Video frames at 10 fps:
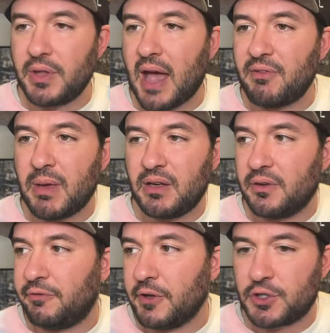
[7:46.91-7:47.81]
They haven't made it
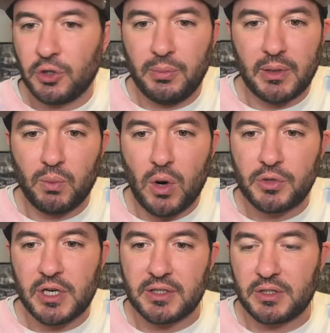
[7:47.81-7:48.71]
official, but
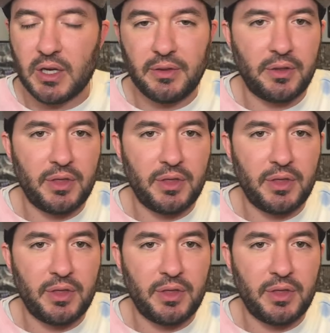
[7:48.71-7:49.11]
Woj has done the